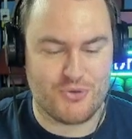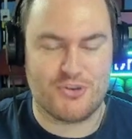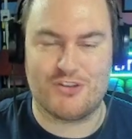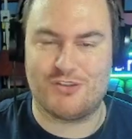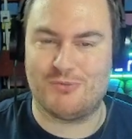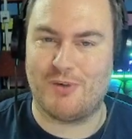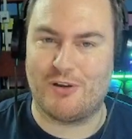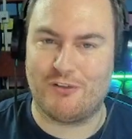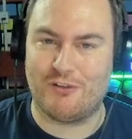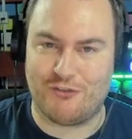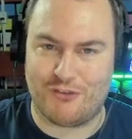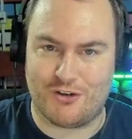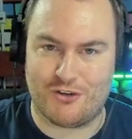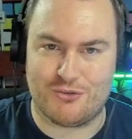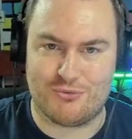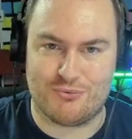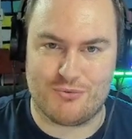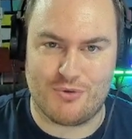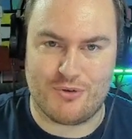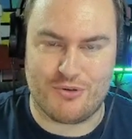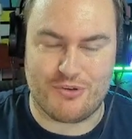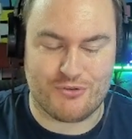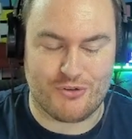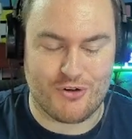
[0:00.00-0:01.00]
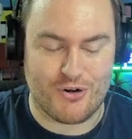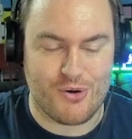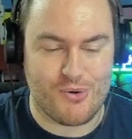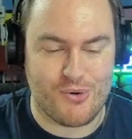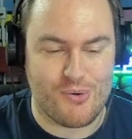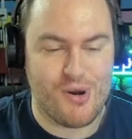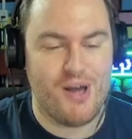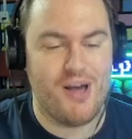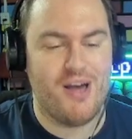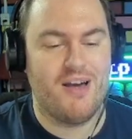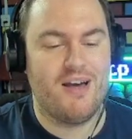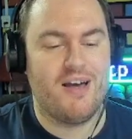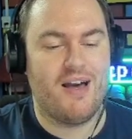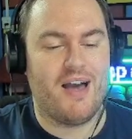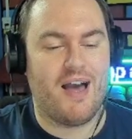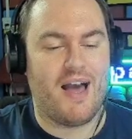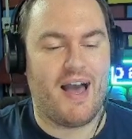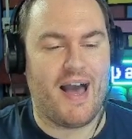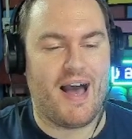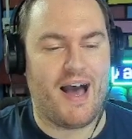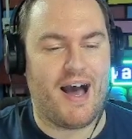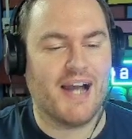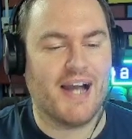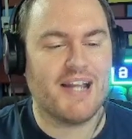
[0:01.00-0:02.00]
This is my first run through.
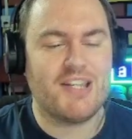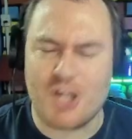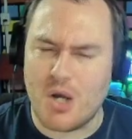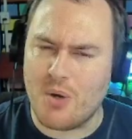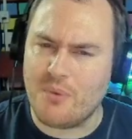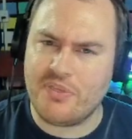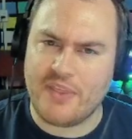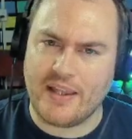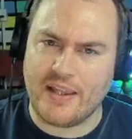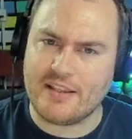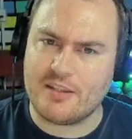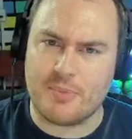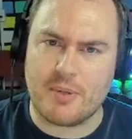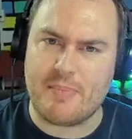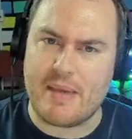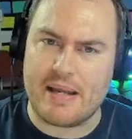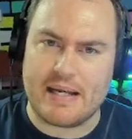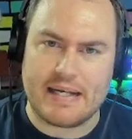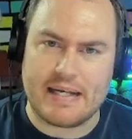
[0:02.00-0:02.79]
I don't think there'll be many